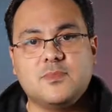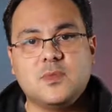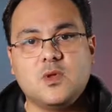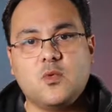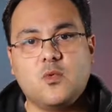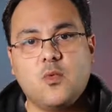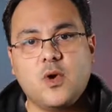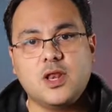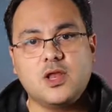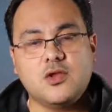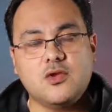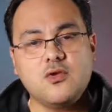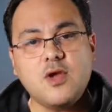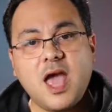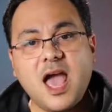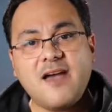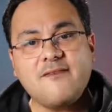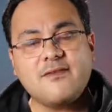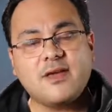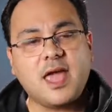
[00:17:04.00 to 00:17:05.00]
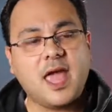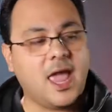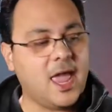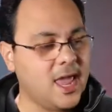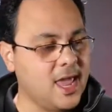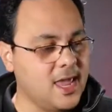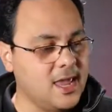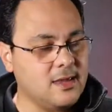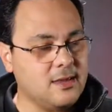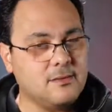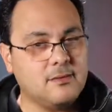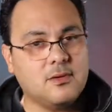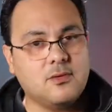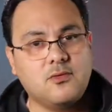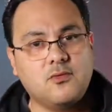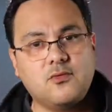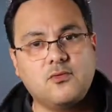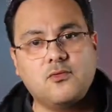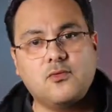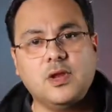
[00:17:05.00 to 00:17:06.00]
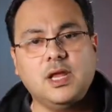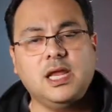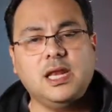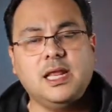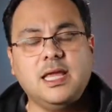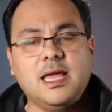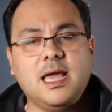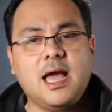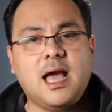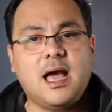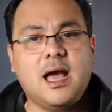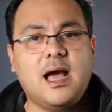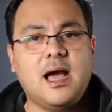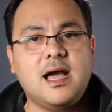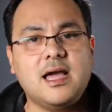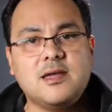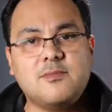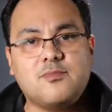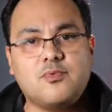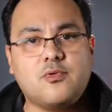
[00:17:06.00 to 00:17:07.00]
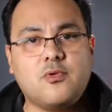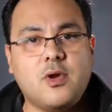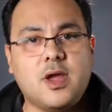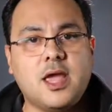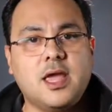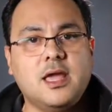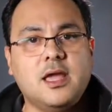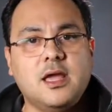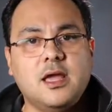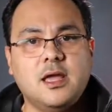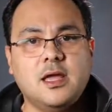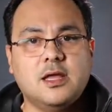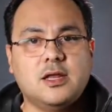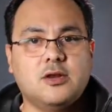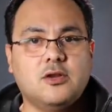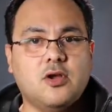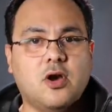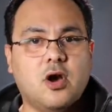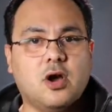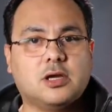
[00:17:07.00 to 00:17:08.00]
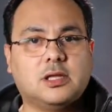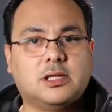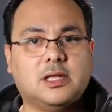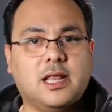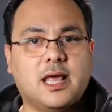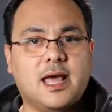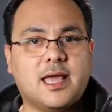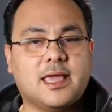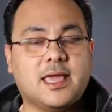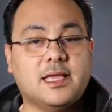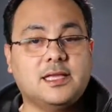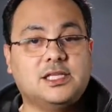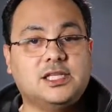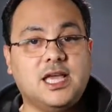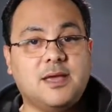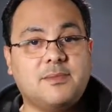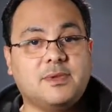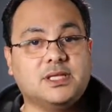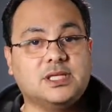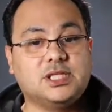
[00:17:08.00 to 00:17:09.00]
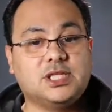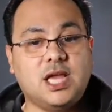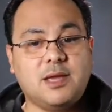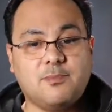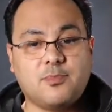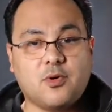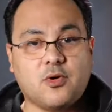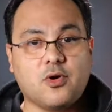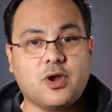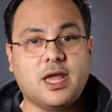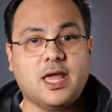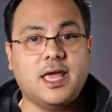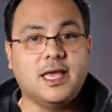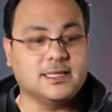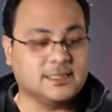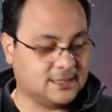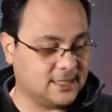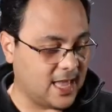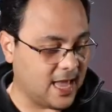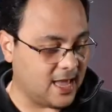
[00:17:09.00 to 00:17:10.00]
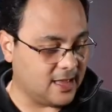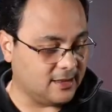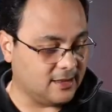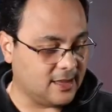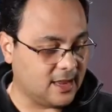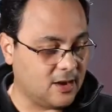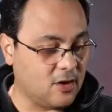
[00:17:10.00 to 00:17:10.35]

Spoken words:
when you have a really high prey dog like a German Shepherd is that they're